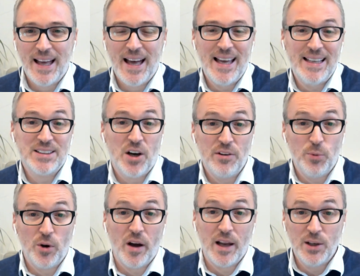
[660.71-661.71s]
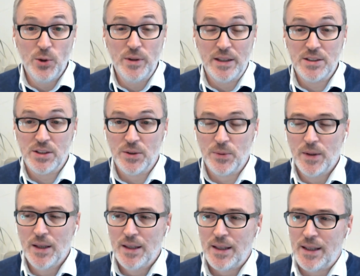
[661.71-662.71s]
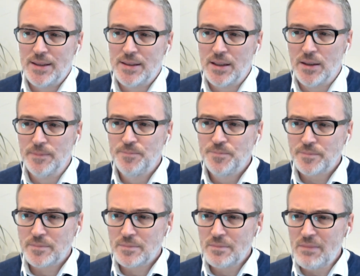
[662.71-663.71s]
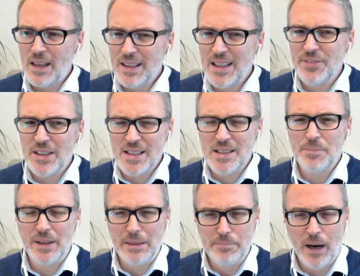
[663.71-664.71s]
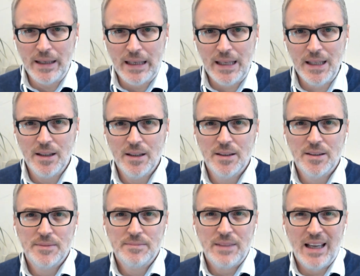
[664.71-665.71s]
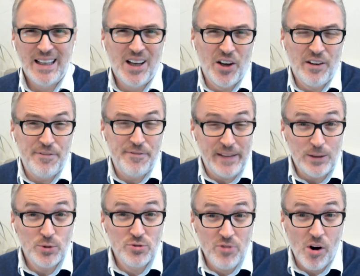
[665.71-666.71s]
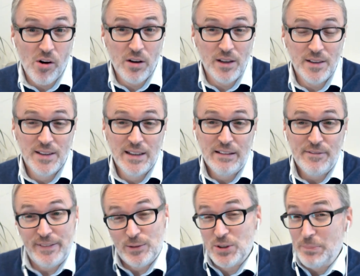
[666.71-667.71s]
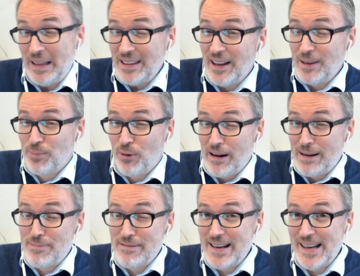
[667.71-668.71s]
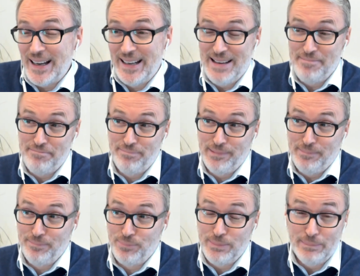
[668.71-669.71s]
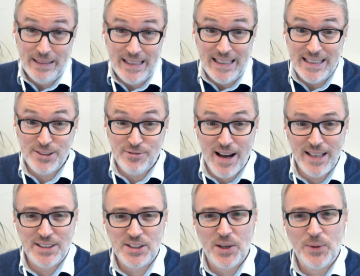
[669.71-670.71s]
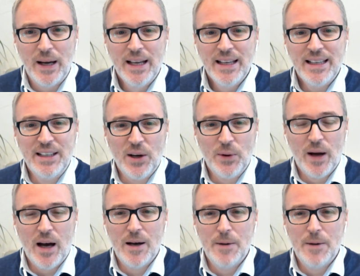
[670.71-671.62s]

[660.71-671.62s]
there is kind of what I alluded to, is that giving somebody money, it kind of feels wrong, feels a bit like bribery, and it probably is, right? So, you know,